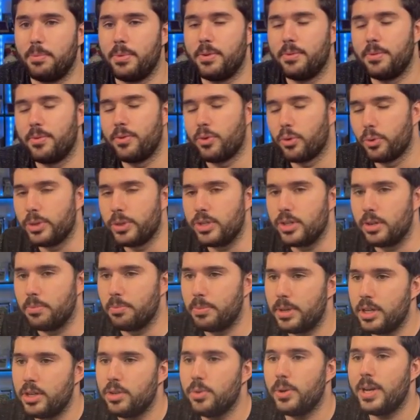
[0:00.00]
But before we jump
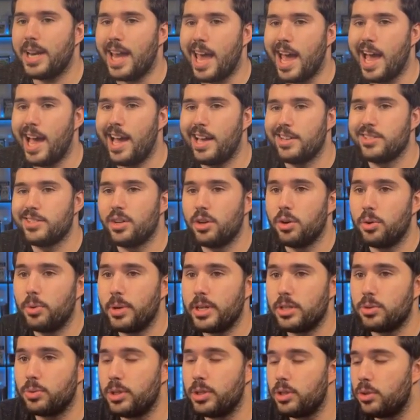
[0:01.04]
into it, as
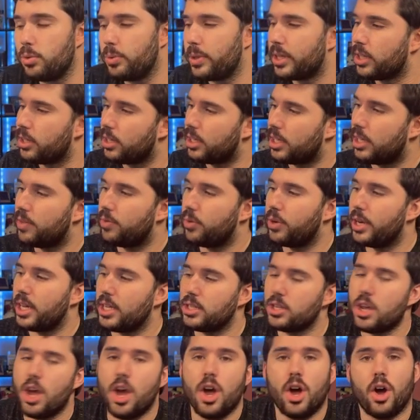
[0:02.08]
always, we do weekly giveaways.